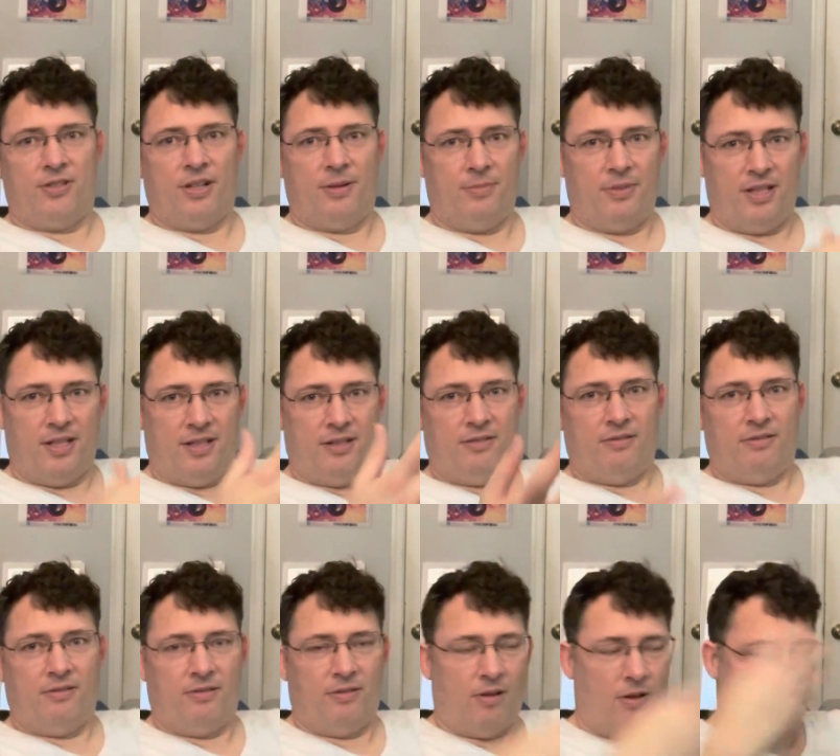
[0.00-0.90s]
I mean,
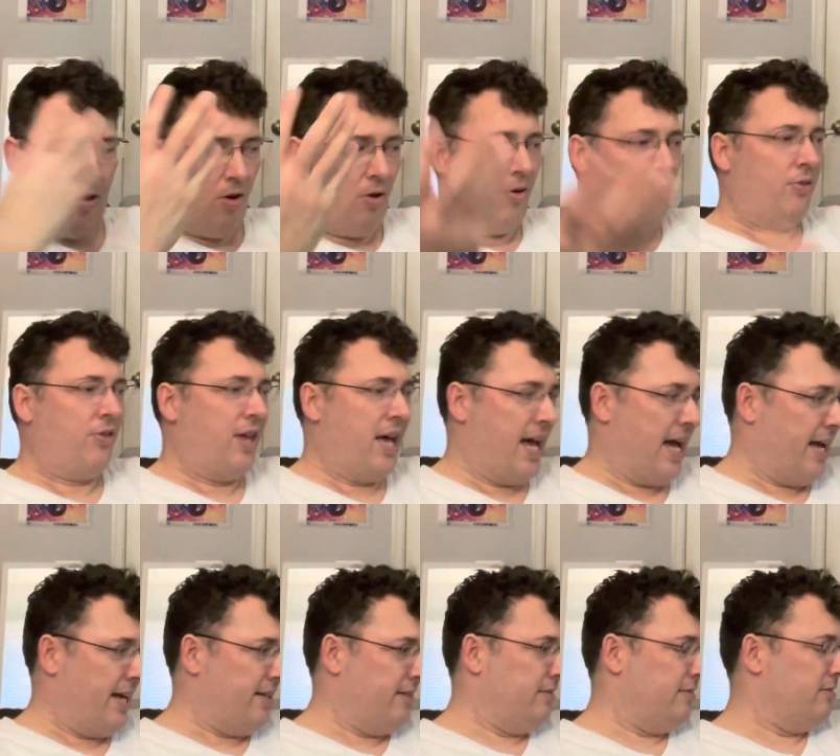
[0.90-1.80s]
all
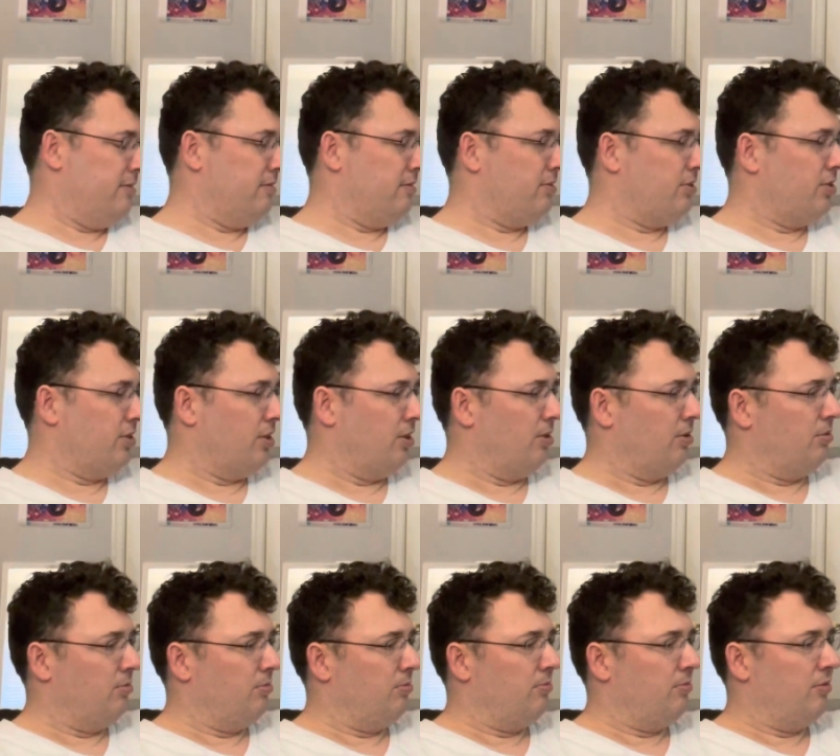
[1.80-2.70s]
that.
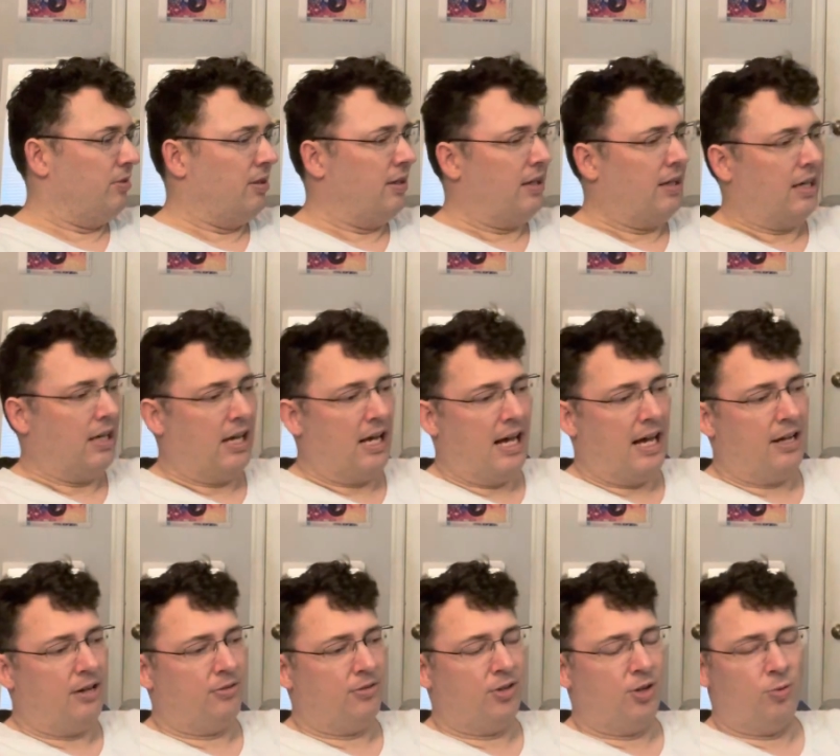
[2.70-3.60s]
So I
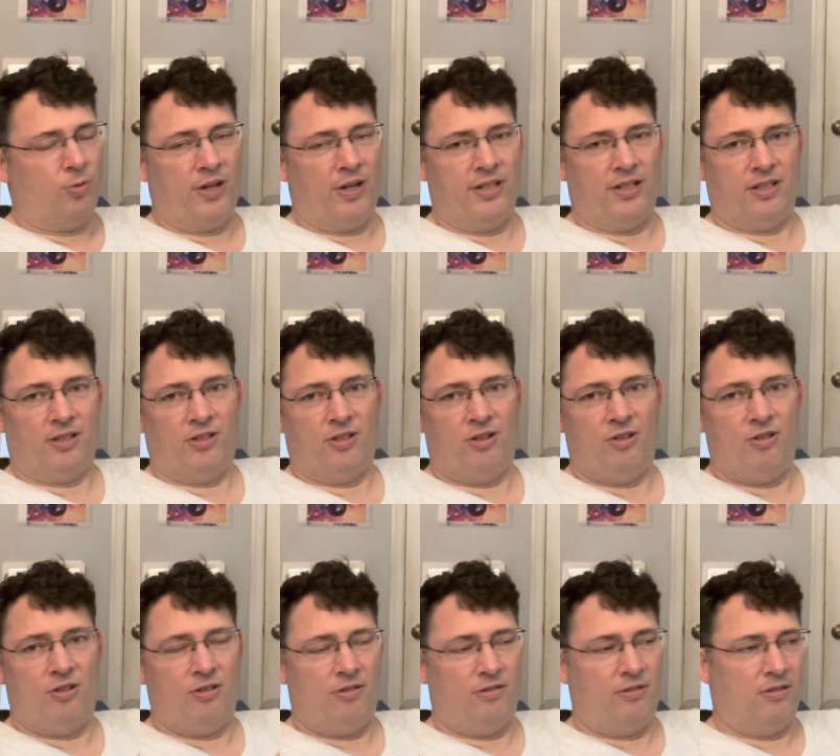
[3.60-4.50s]
don't know where
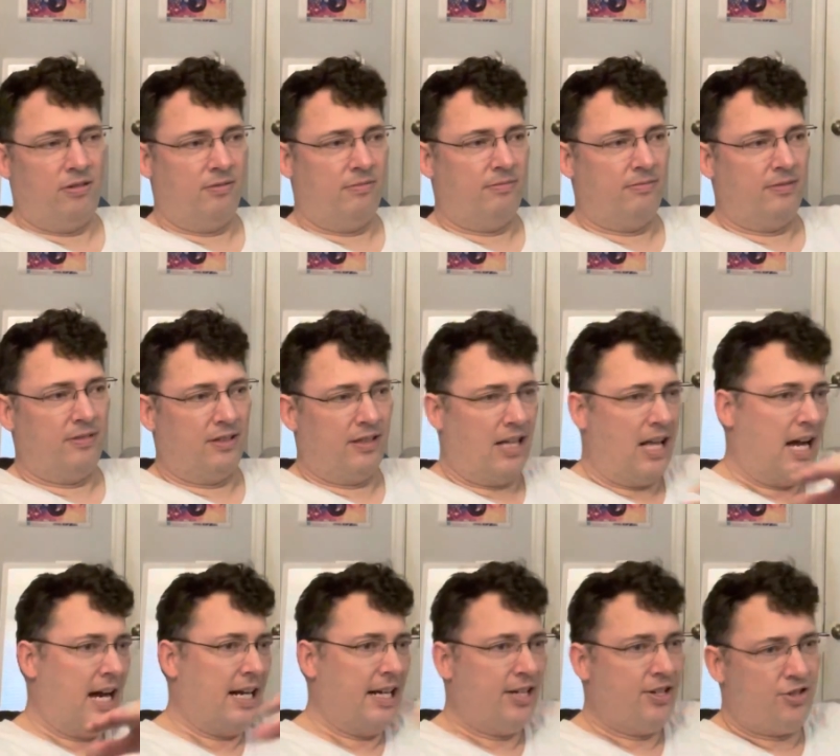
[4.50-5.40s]
the
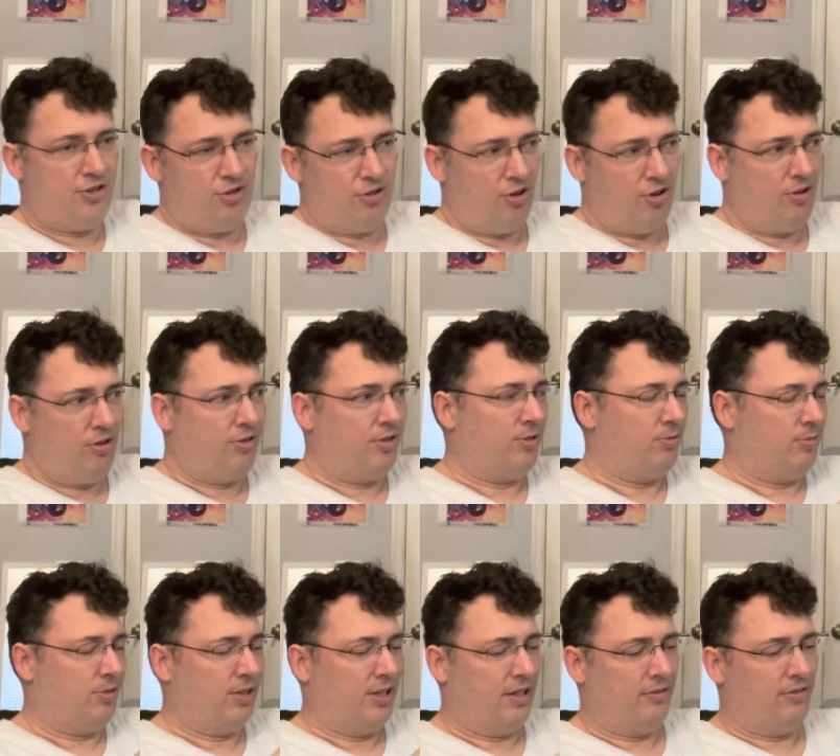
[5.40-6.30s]
line is drawn or
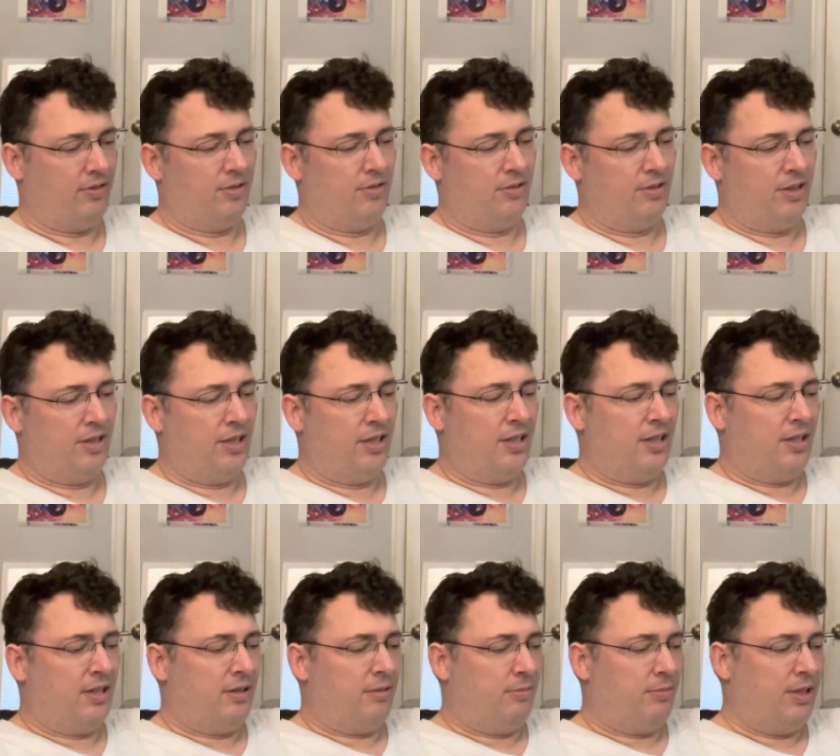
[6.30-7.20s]
whatever.
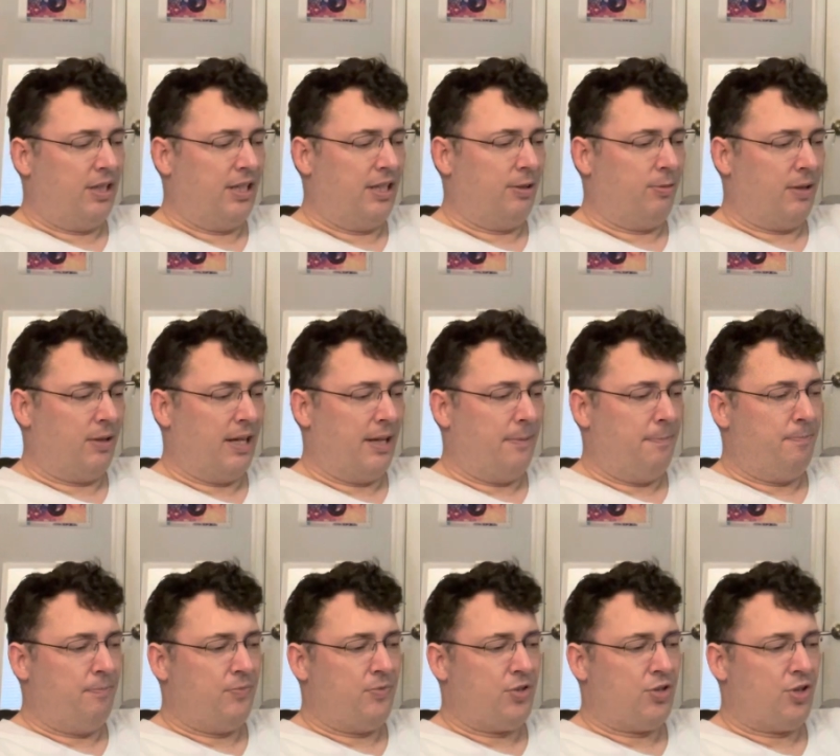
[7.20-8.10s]
But anyway,
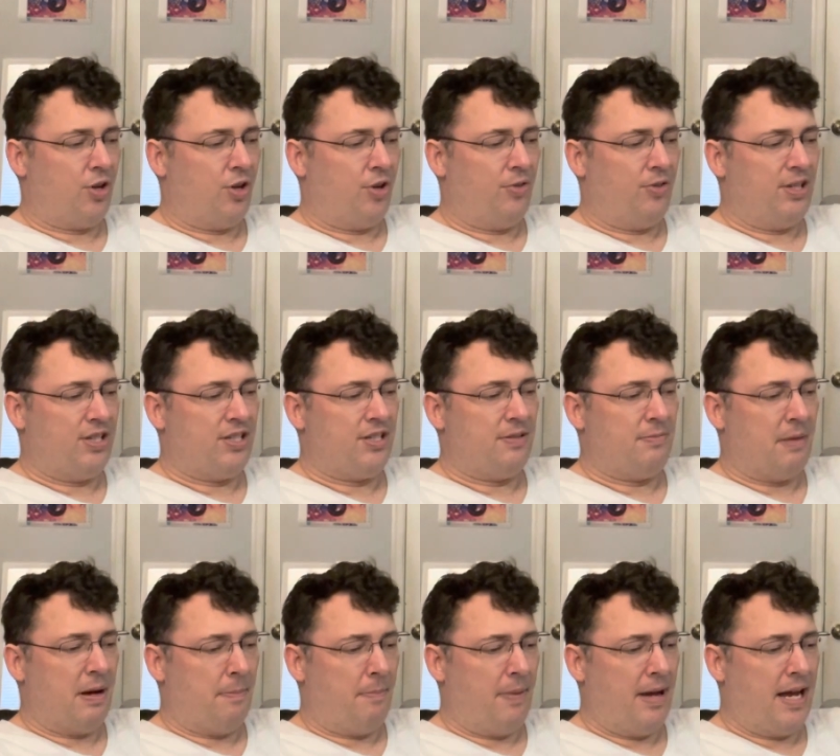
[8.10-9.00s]
so this is
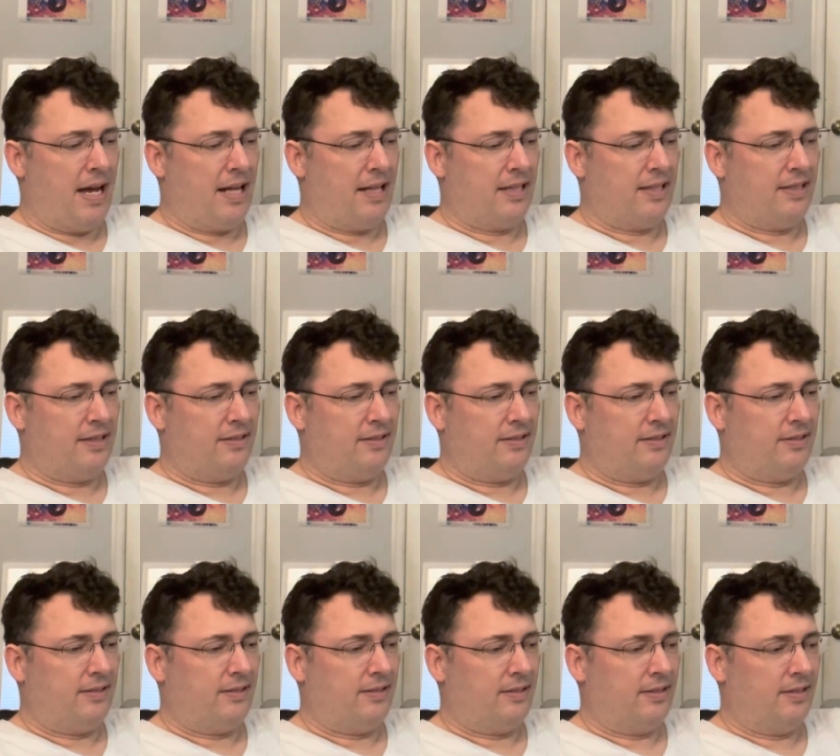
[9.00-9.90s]
my
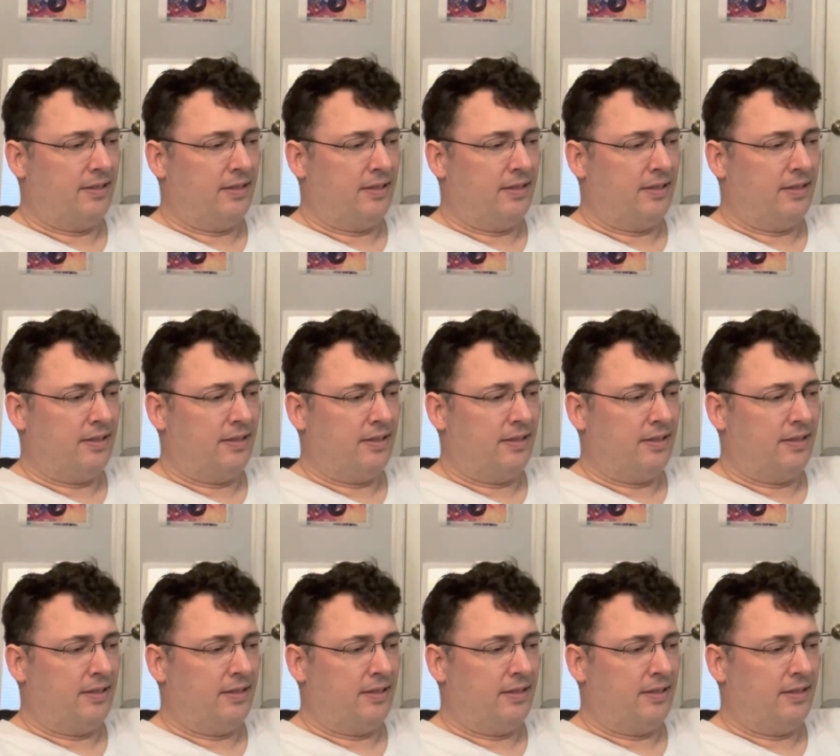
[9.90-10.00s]
ballots.